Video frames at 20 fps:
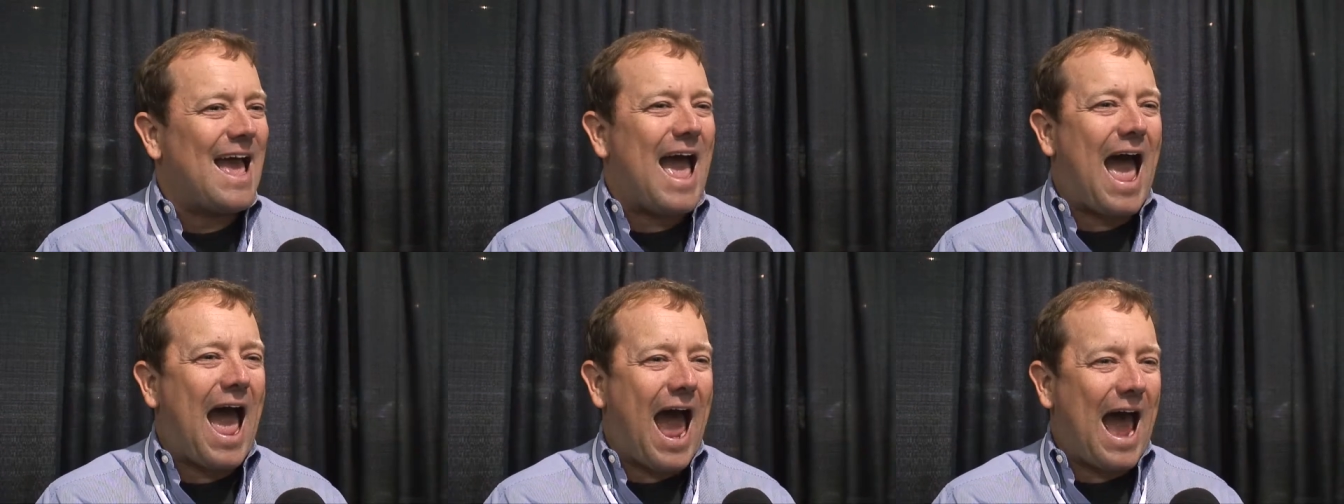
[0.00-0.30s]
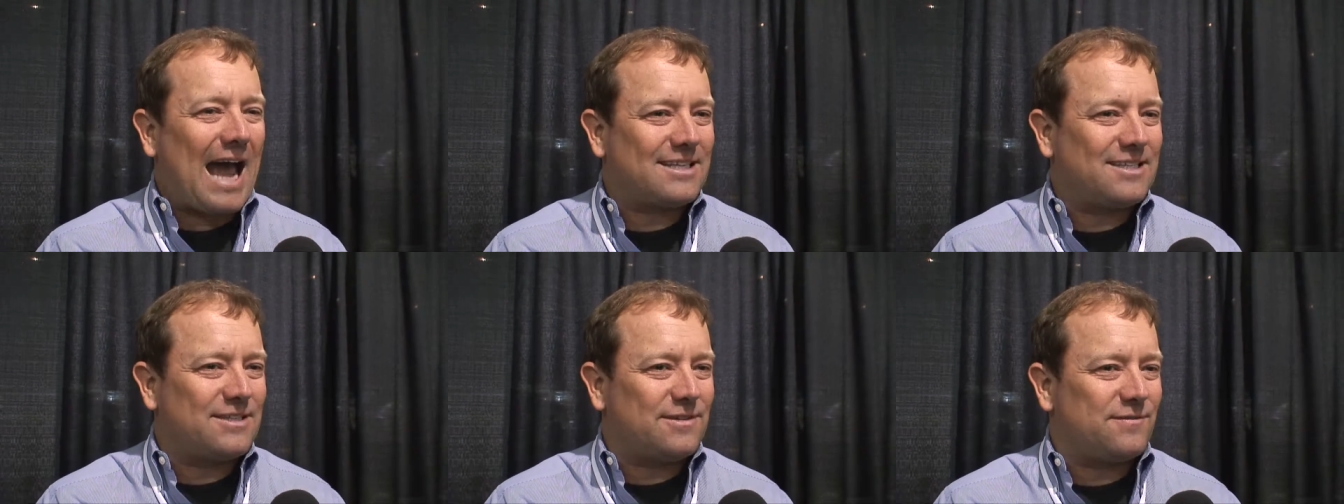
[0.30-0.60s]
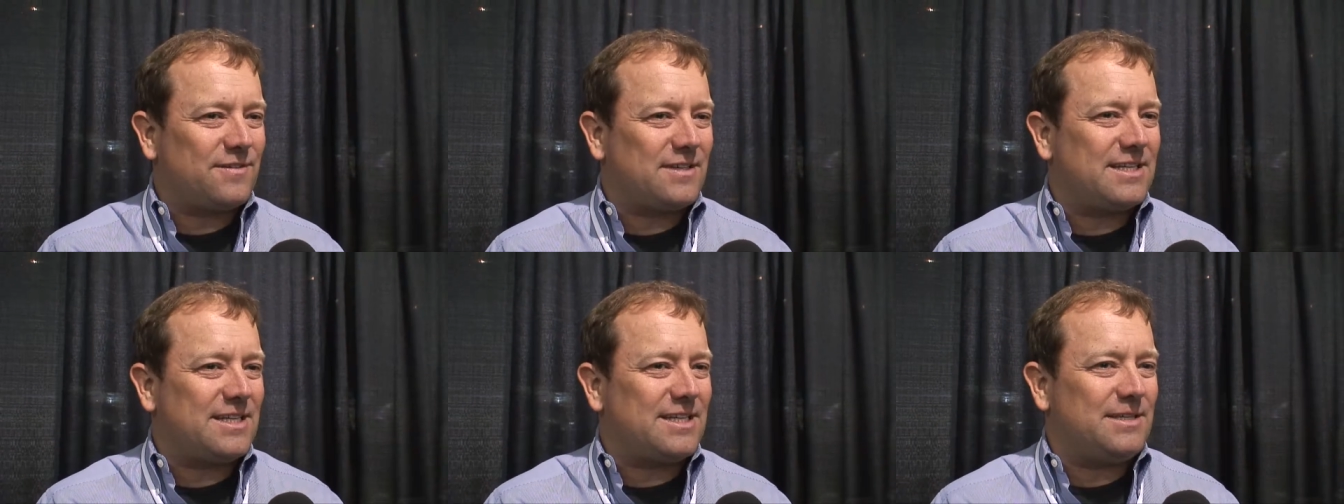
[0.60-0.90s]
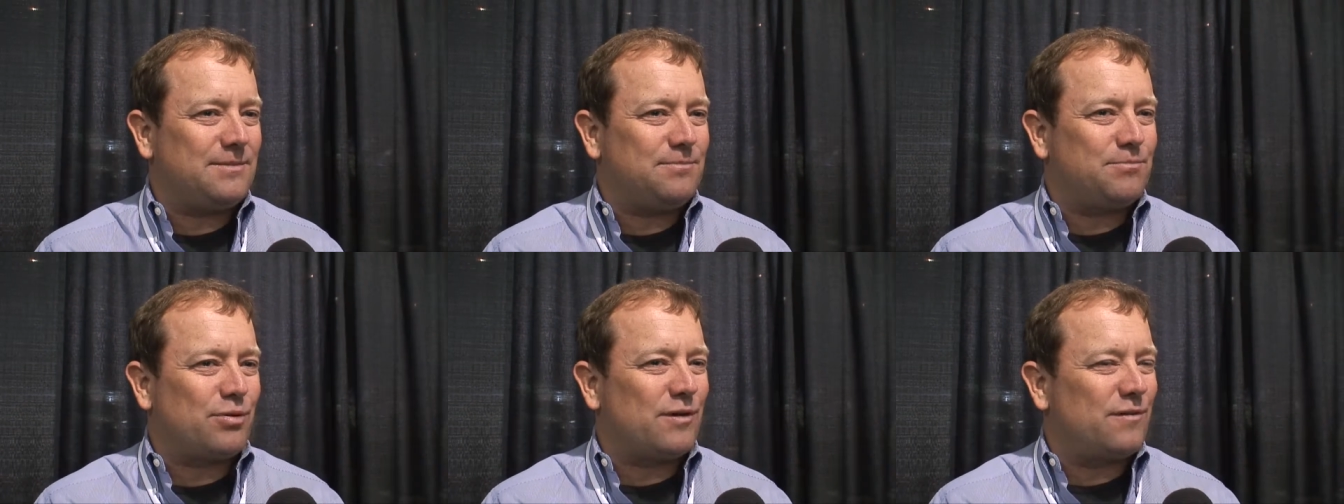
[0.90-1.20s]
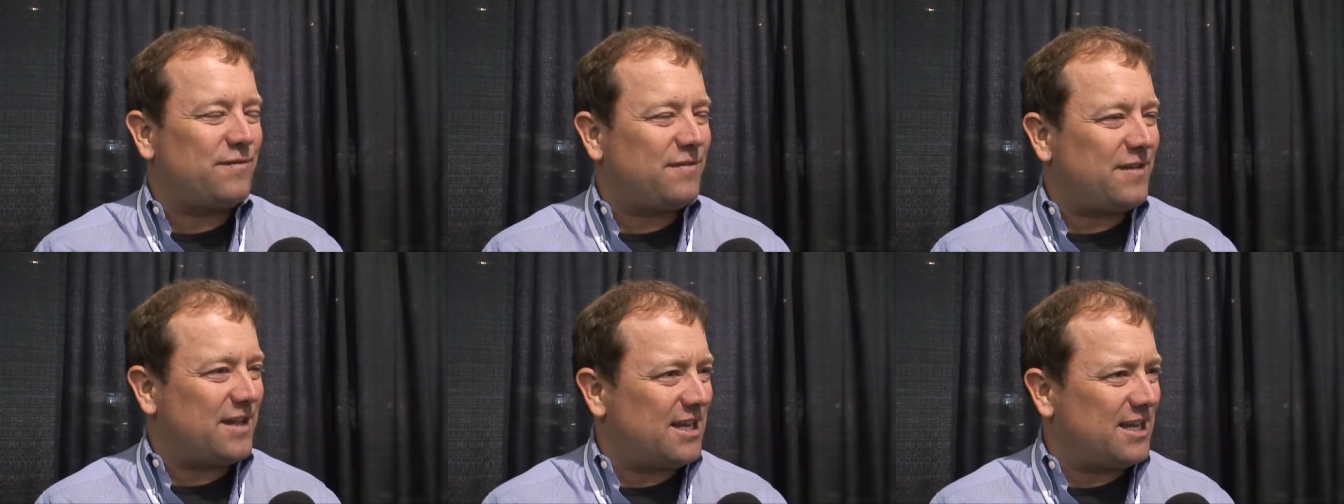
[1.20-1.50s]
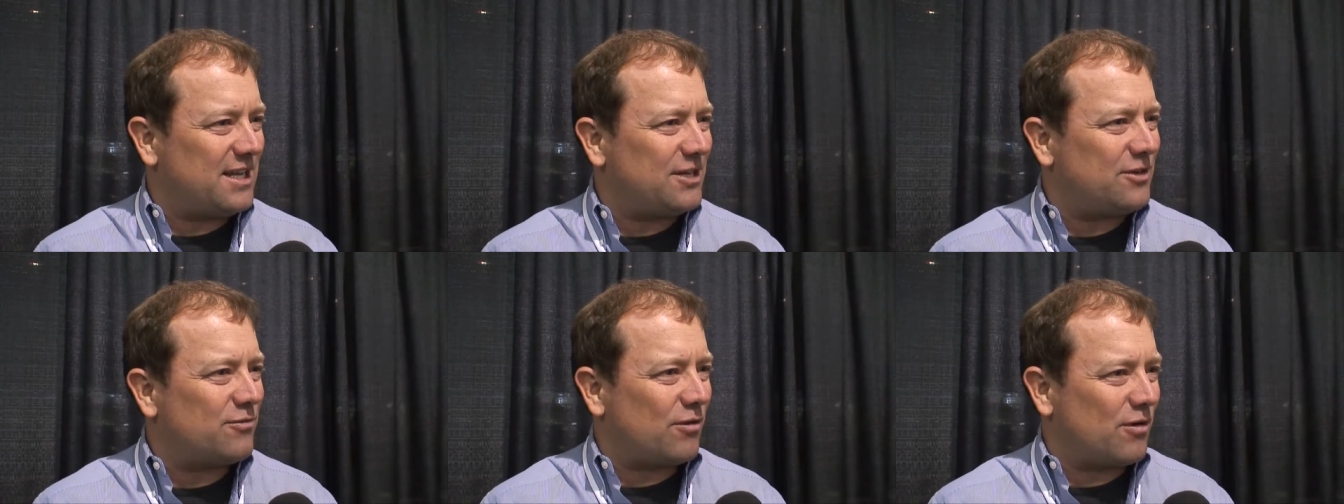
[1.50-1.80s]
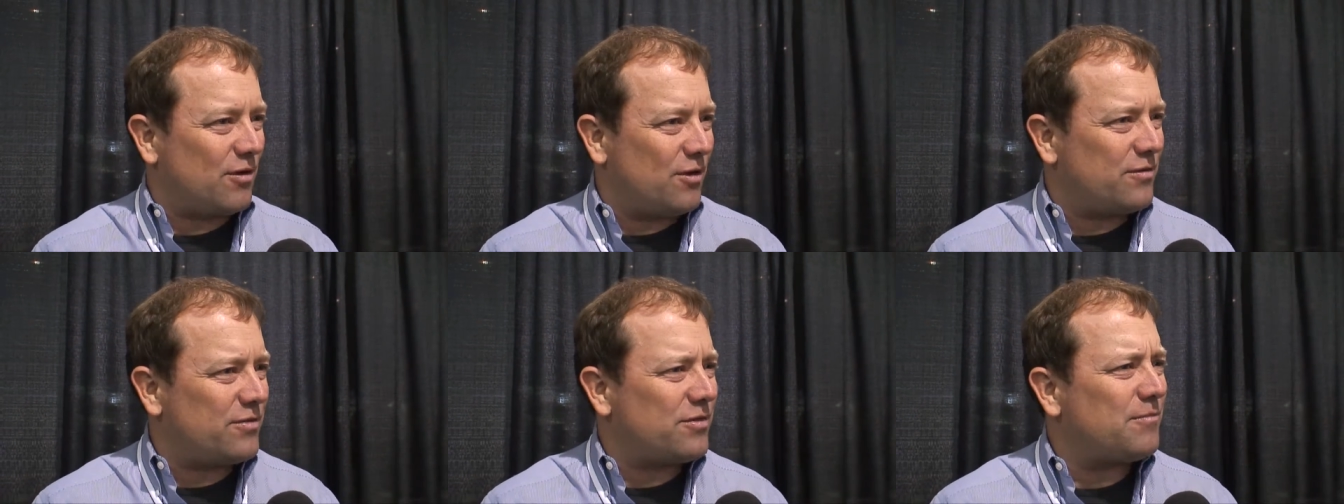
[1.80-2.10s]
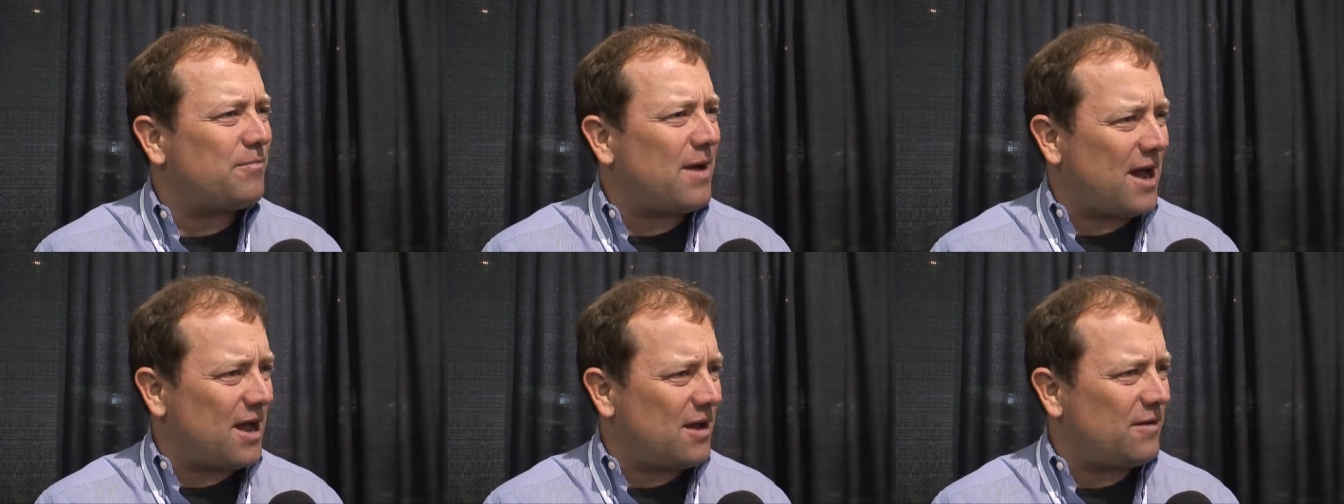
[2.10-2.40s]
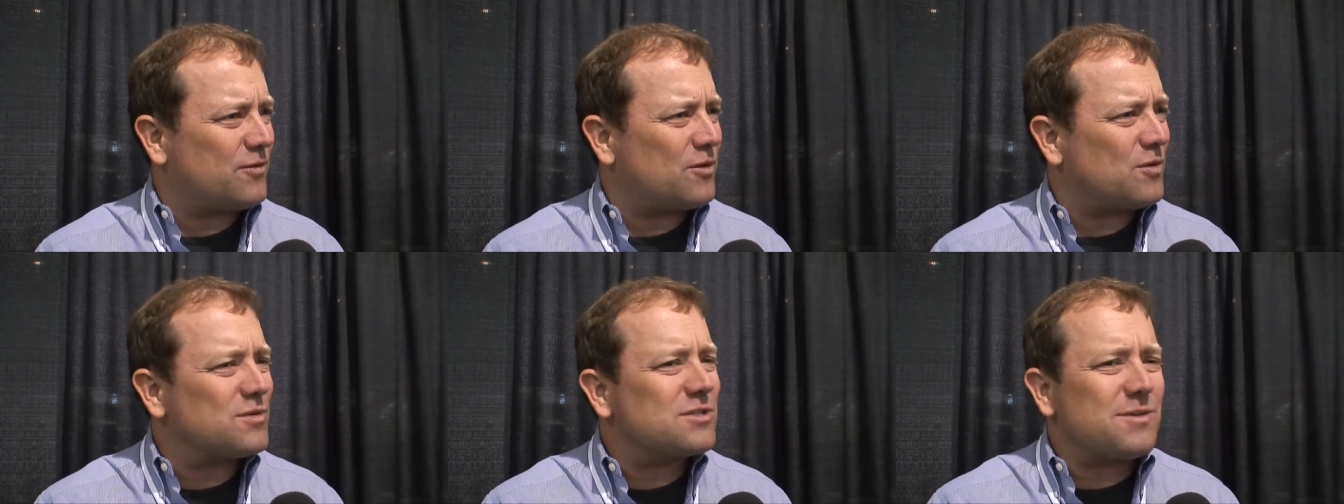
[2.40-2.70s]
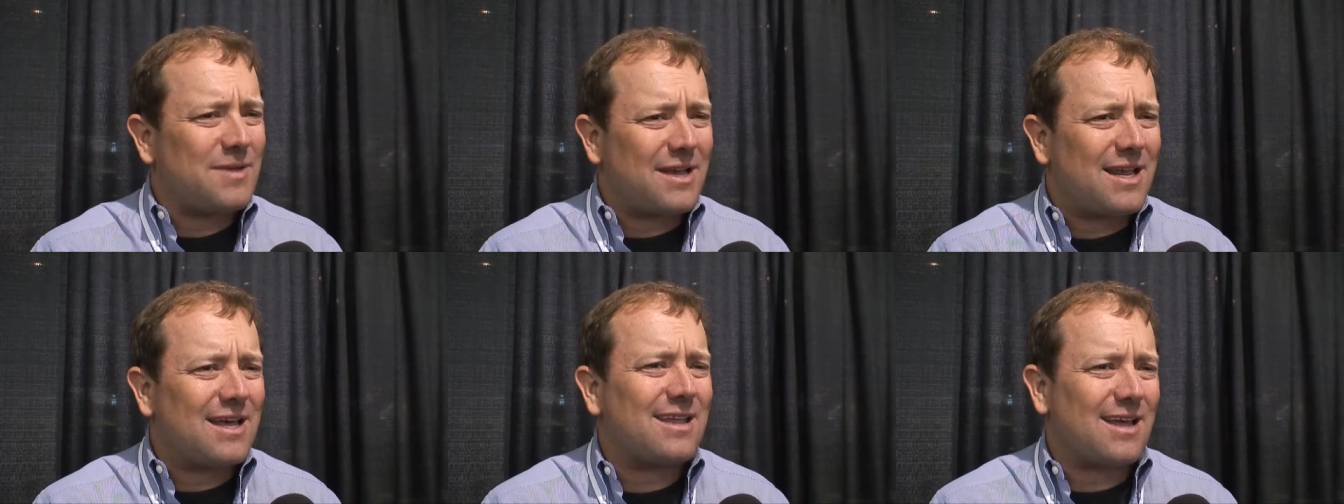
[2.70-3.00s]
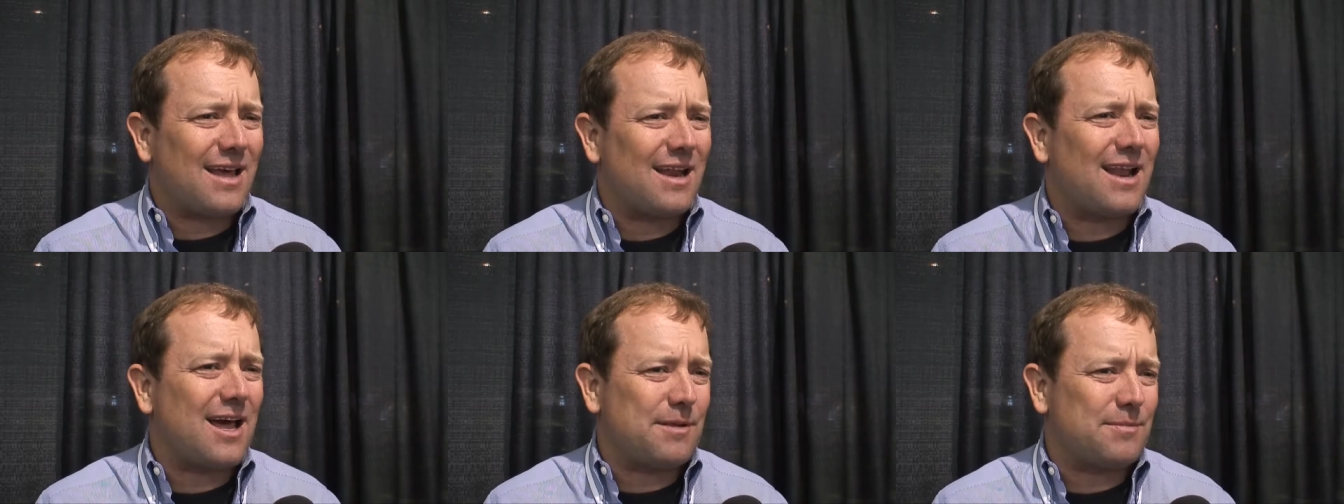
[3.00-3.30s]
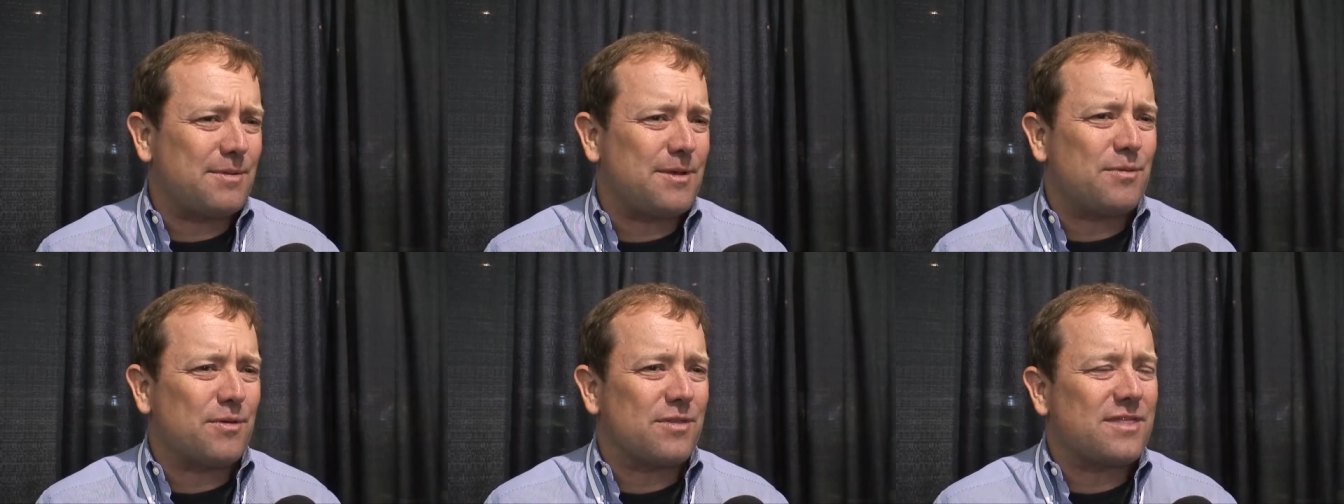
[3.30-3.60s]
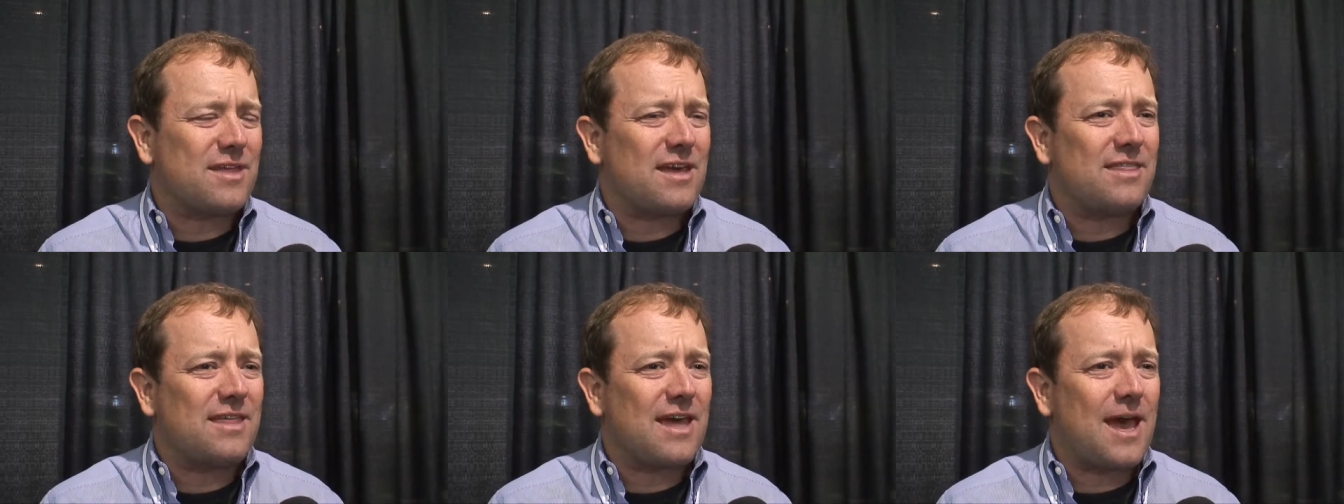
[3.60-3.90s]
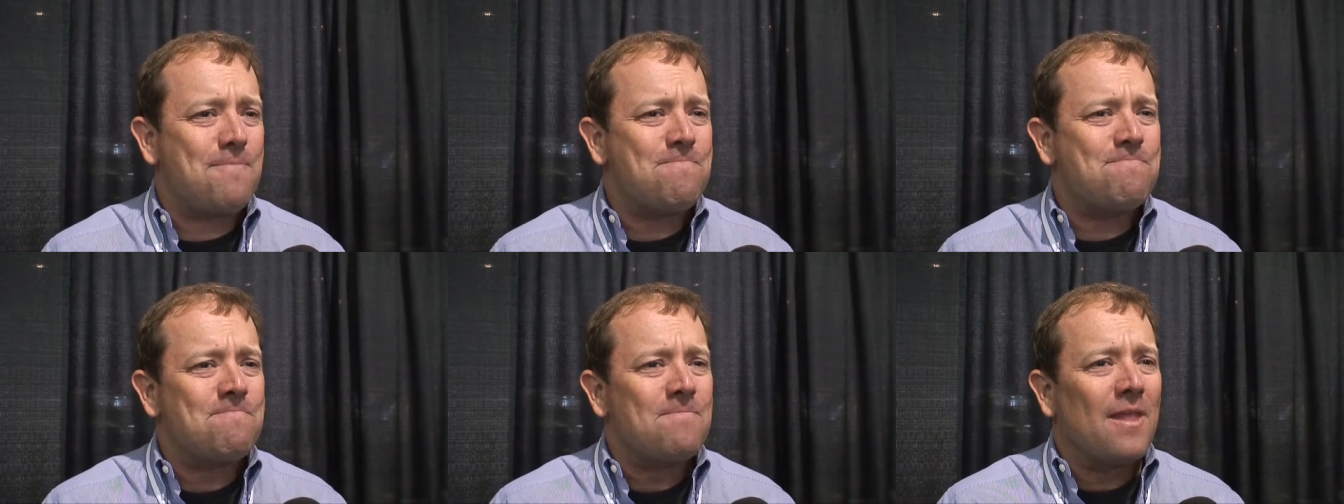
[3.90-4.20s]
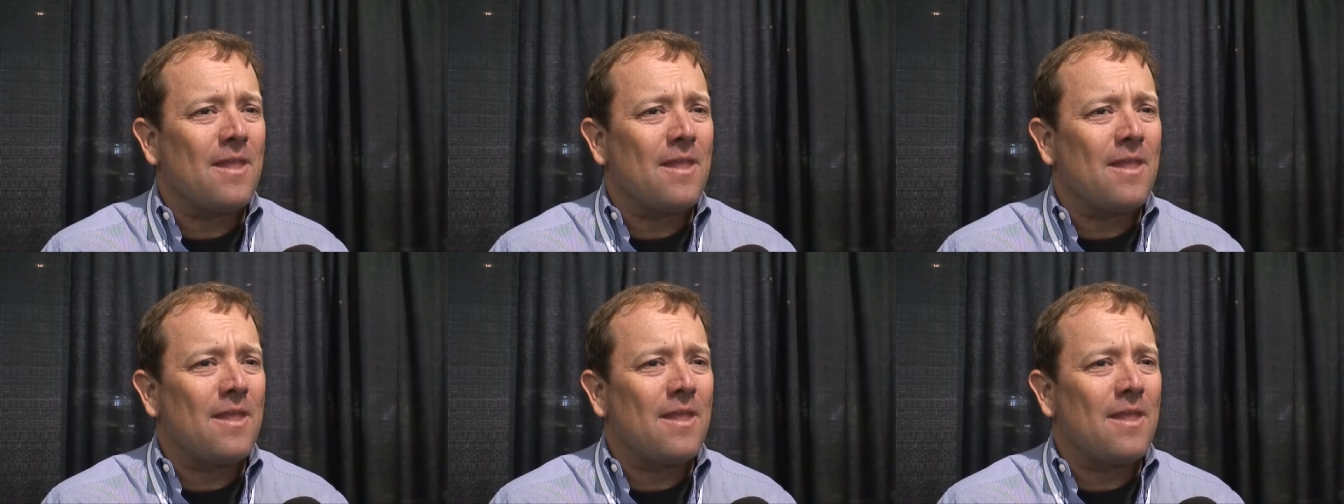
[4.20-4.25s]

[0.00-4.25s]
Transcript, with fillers: actively preventing growth of biofuels. I mean, I think a lot of people think that.